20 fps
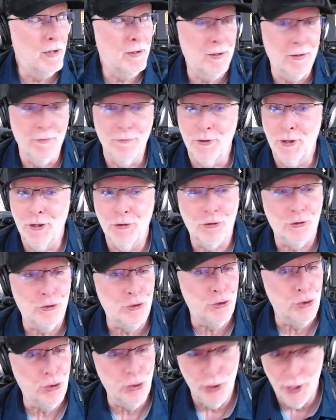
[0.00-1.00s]
of this
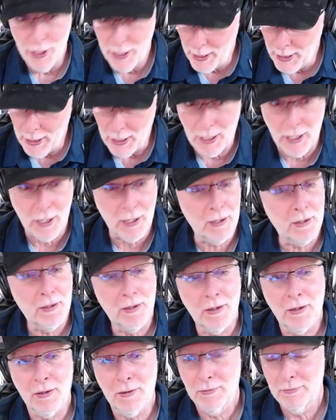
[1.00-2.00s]
unique
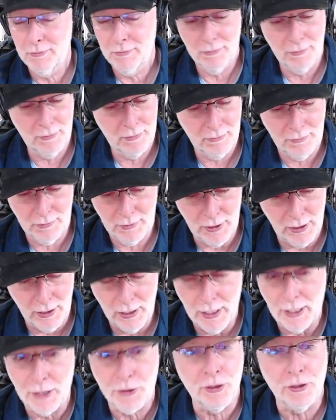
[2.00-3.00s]

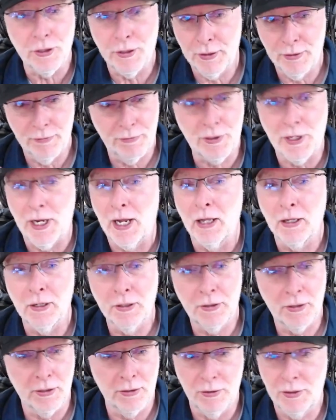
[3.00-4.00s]
collection of
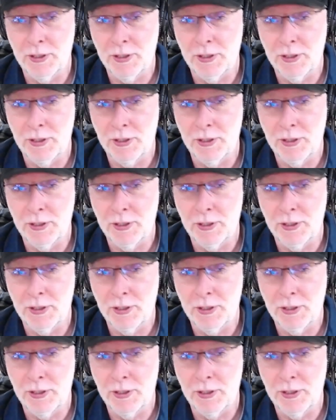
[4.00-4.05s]
talent and